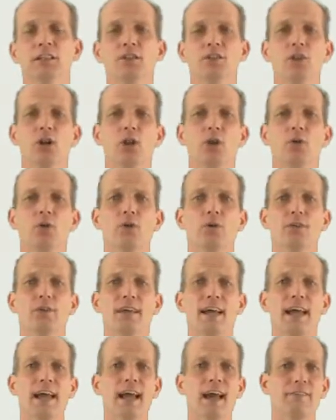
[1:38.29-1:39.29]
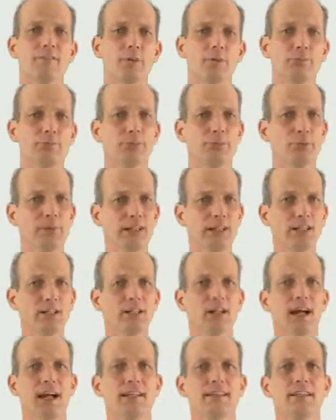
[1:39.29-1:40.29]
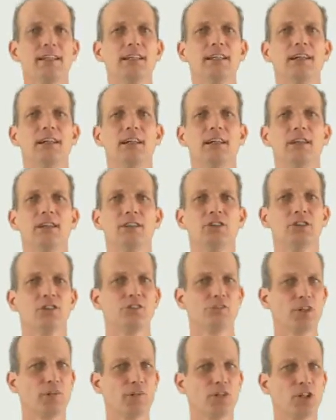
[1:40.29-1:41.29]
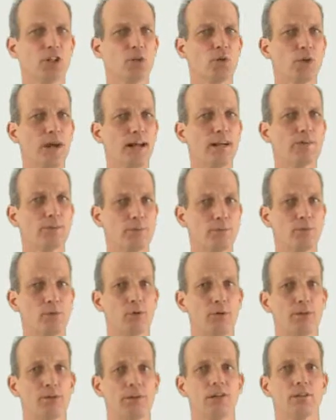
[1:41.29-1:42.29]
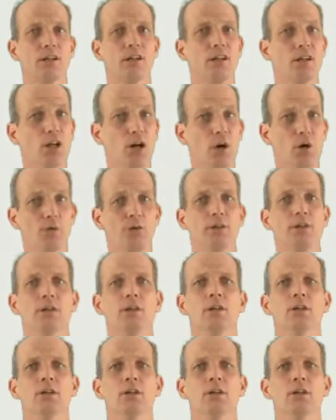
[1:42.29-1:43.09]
So they have a pretty good idea just from your credit report alone